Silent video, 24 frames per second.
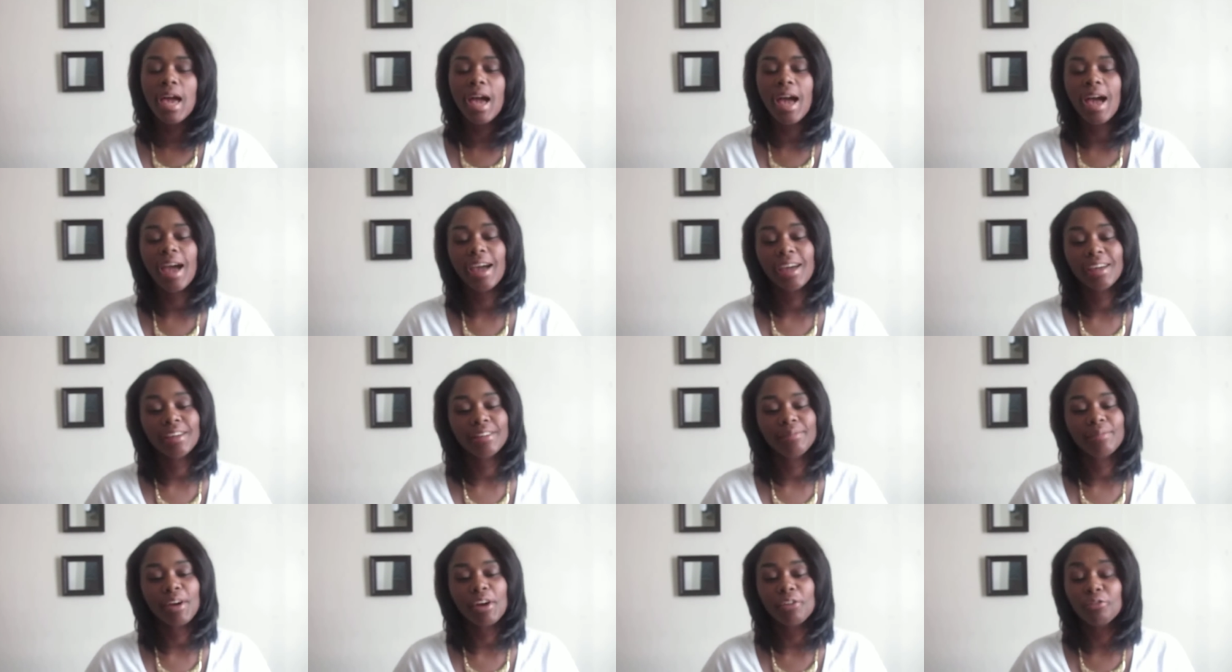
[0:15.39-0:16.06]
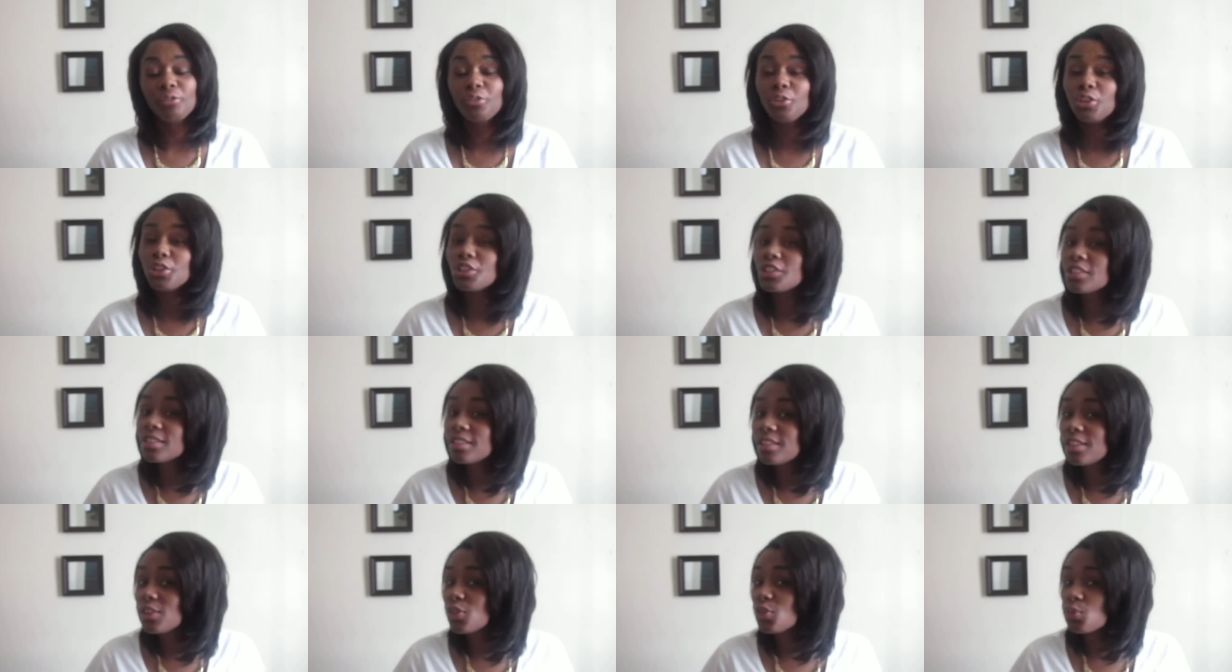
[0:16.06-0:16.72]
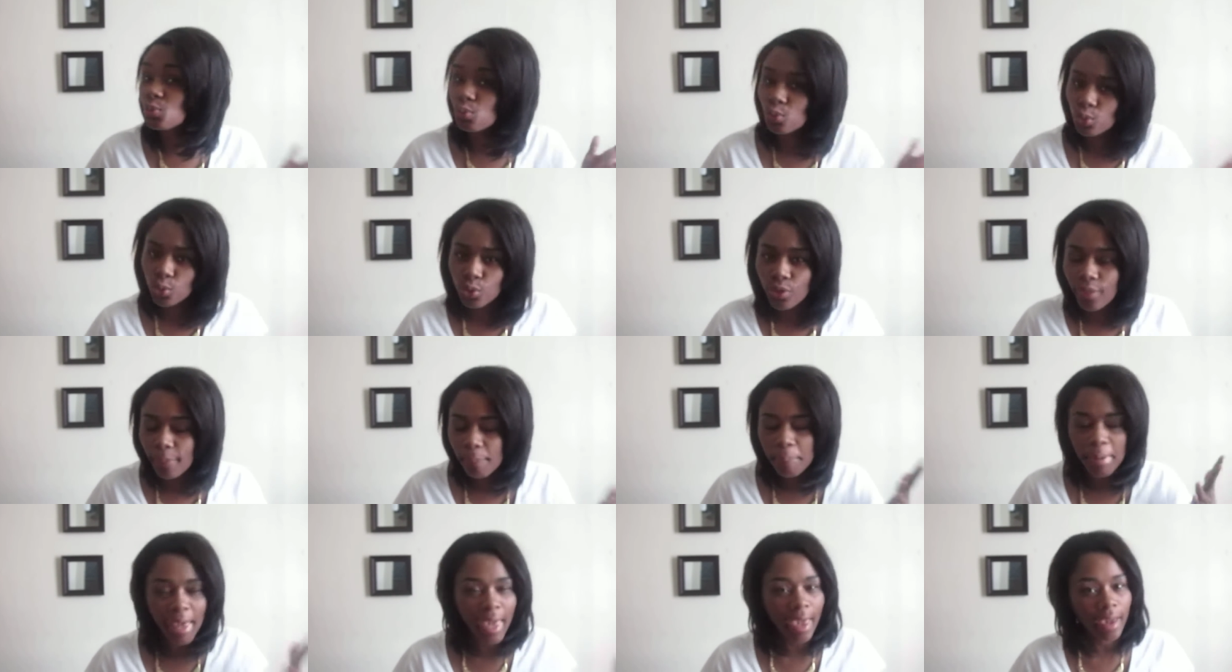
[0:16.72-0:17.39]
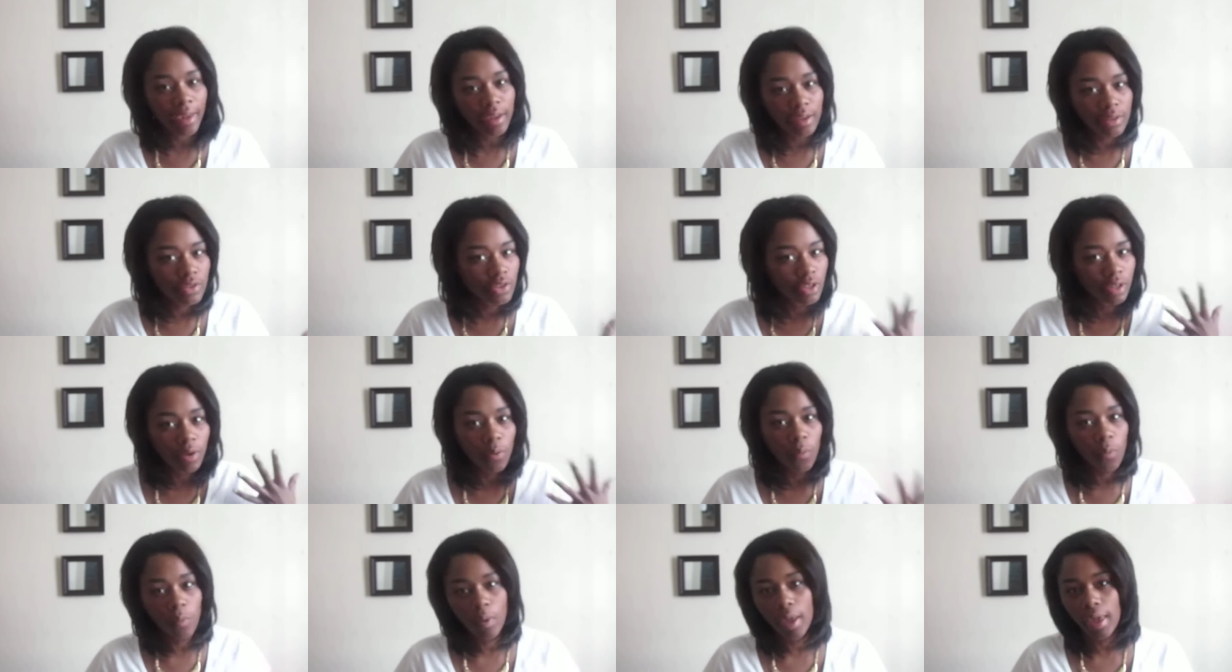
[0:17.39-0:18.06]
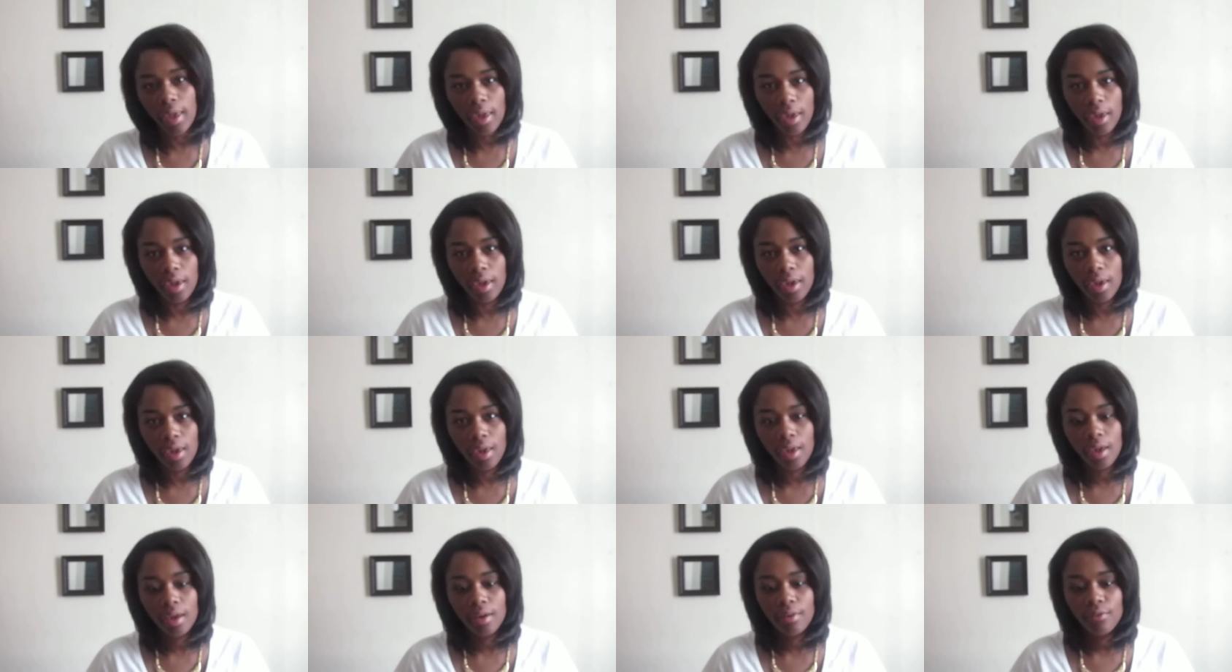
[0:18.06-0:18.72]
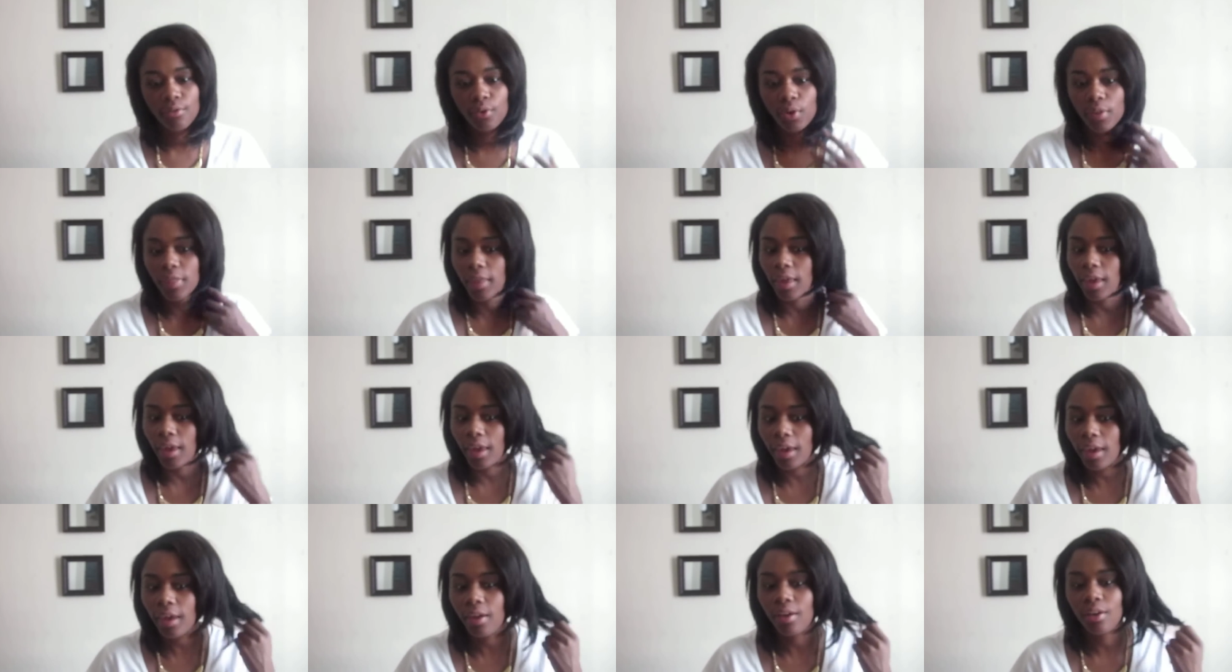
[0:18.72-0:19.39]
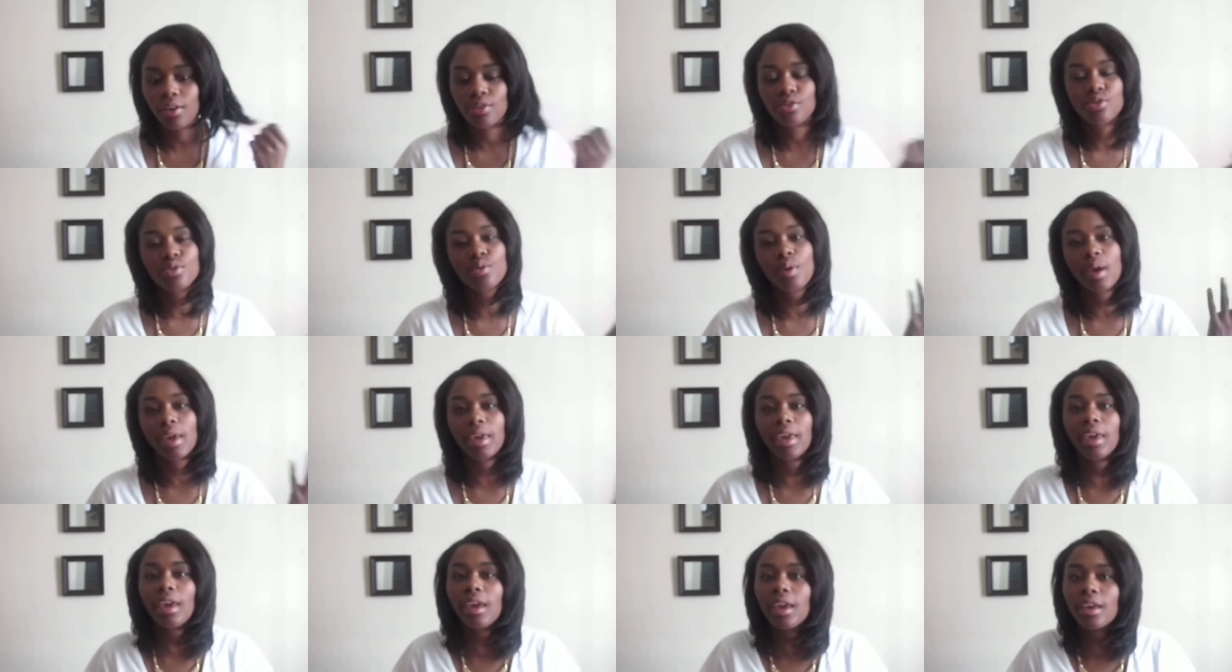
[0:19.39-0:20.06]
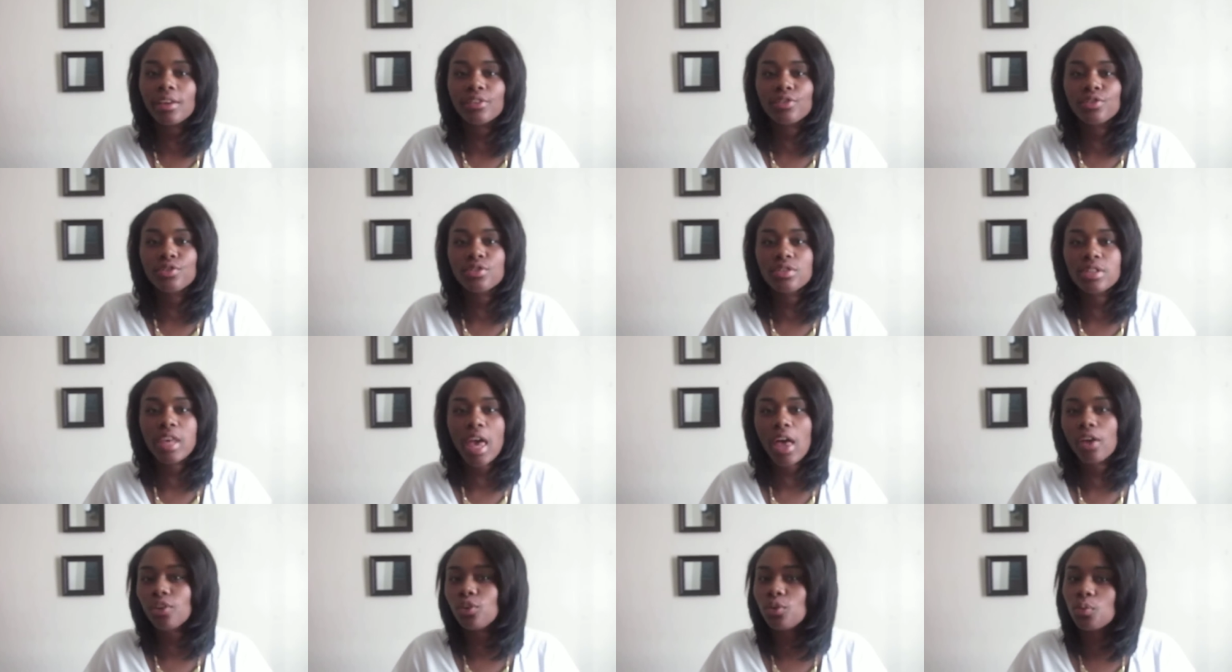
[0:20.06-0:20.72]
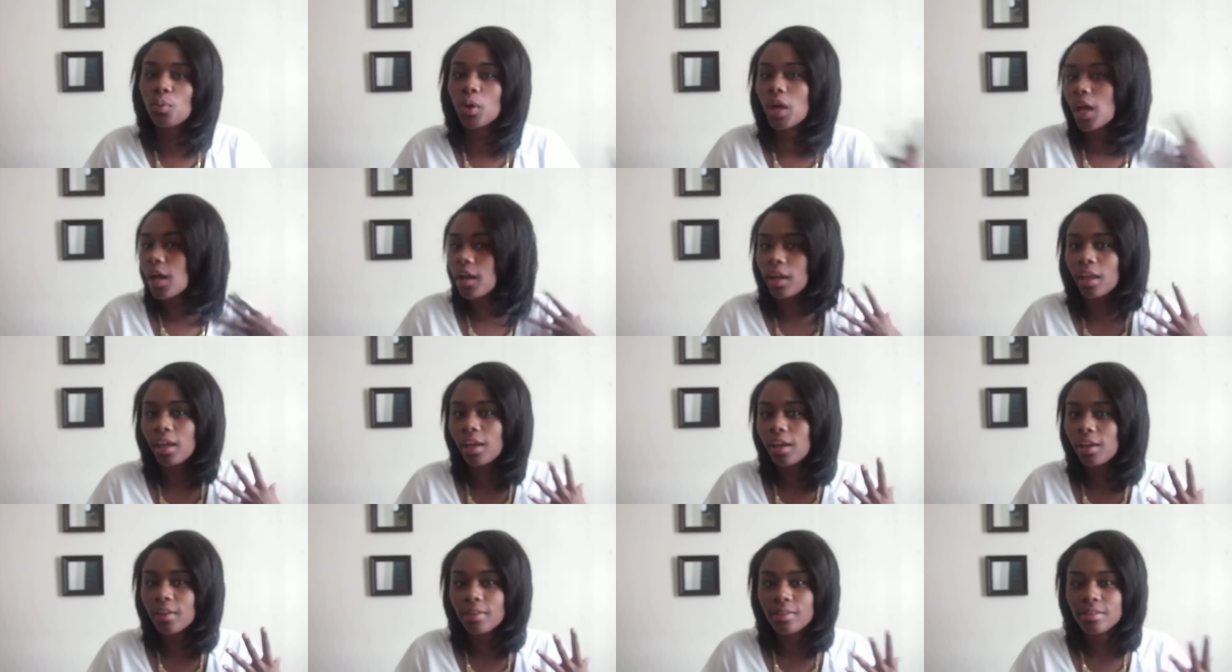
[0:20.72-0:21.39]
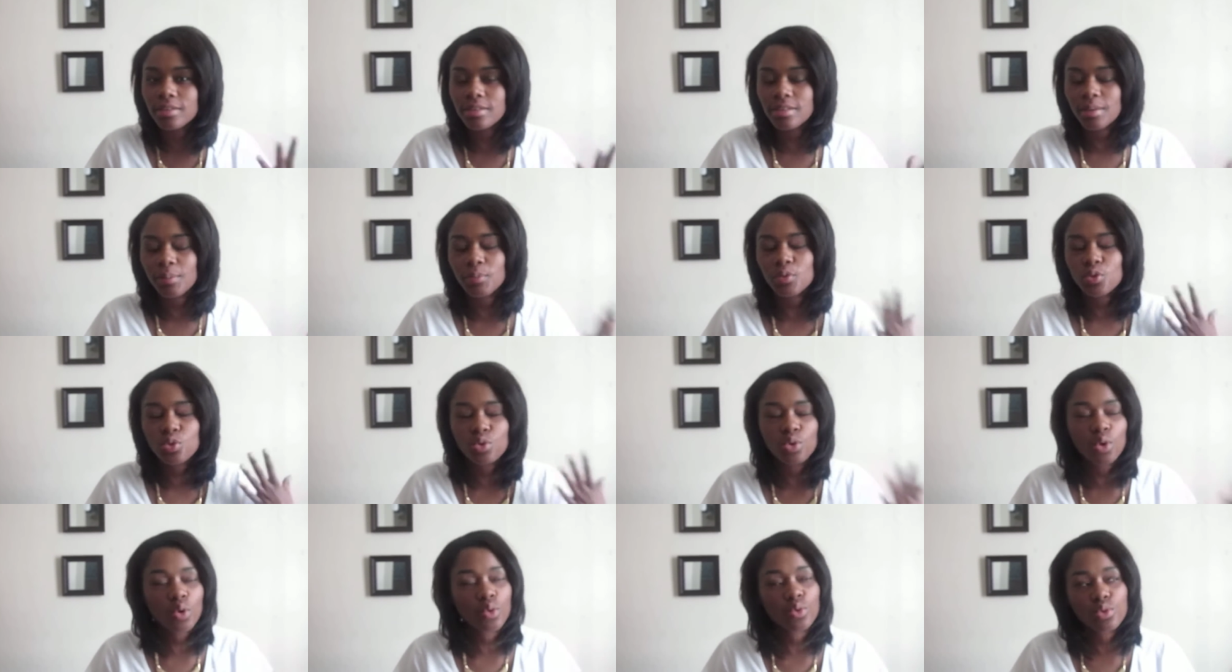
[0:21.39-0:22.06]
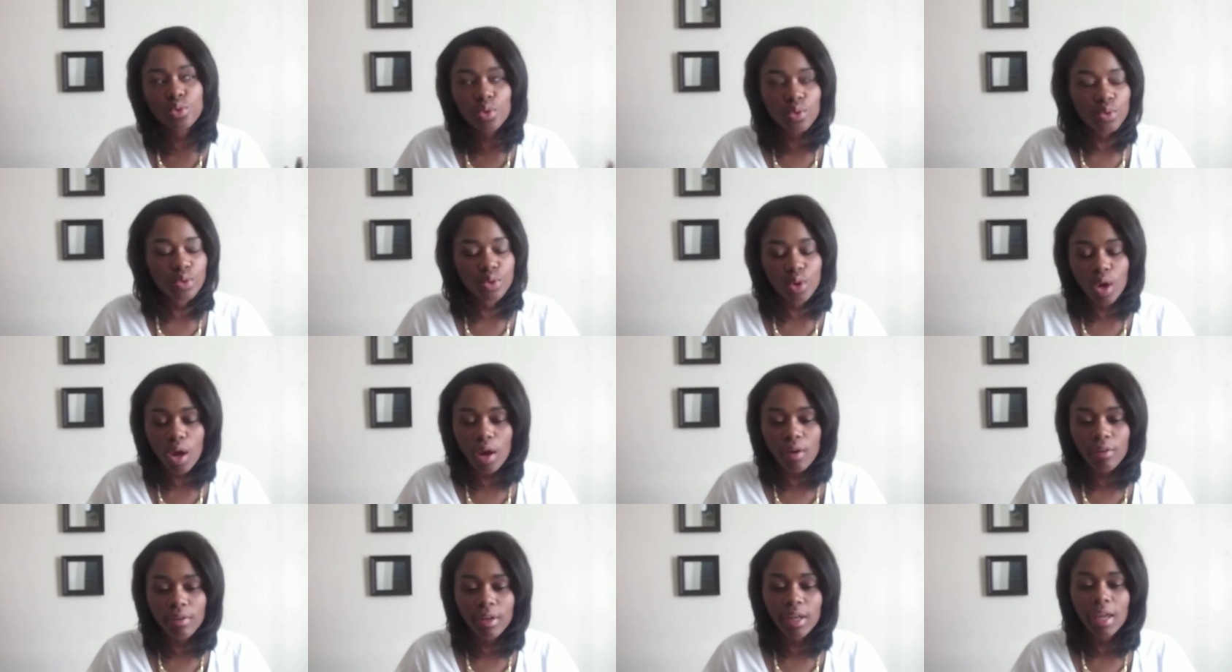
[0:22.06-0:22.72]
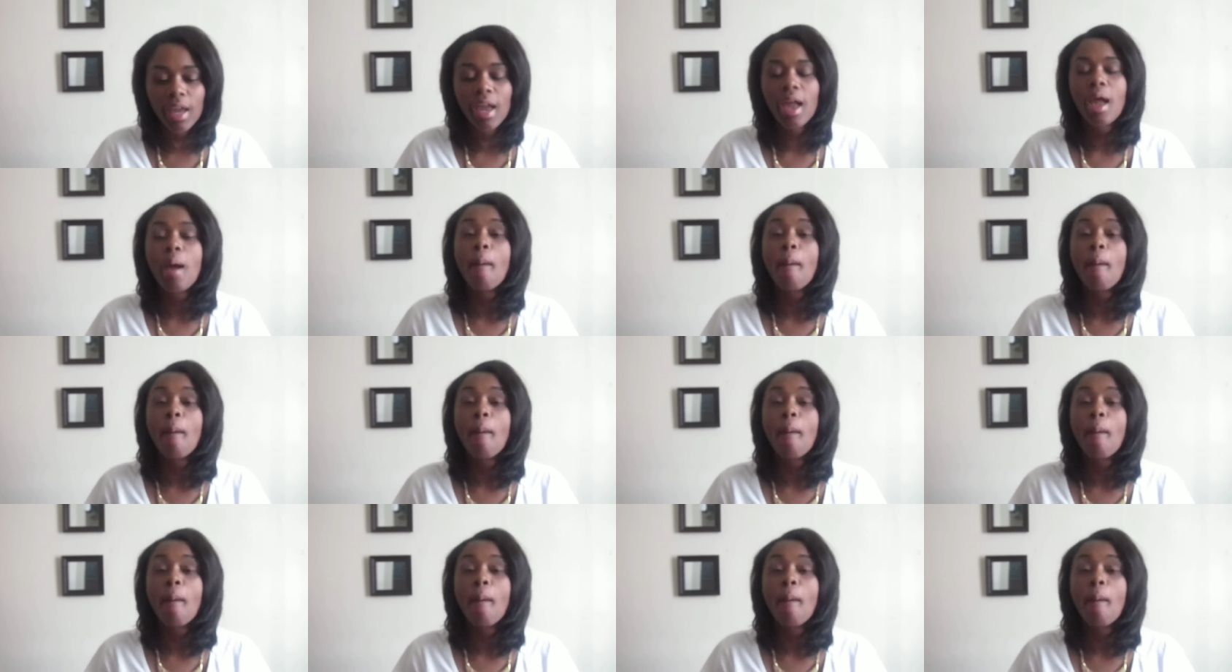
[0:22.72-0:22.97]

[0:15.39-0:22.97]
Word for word: I unfortunately threw the packaging away for the hair, so I can't tell you what kind of hair this is. I'm so, so sorry.